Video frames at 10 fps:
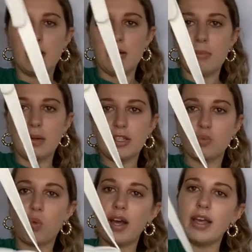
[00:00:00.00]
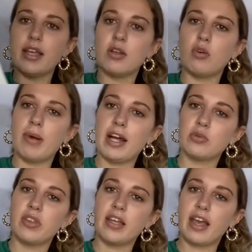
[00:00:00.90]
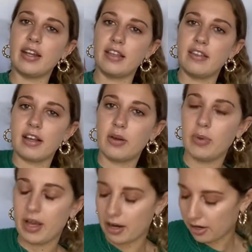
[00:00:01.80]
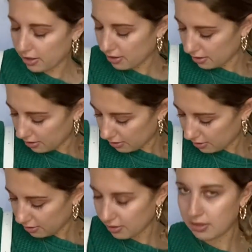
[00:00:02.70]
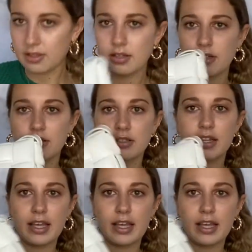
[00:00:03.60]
but it's white and it will match with like anything I wear. Can't